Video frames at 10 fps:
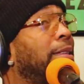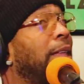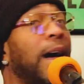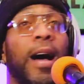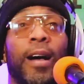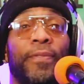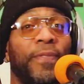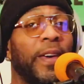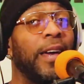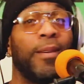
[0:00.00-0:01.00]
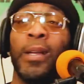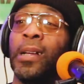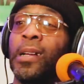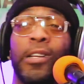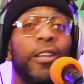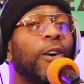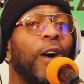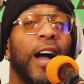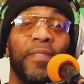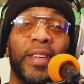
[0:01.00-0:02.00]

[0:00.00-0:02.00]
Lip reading: nah, fam, you gonna have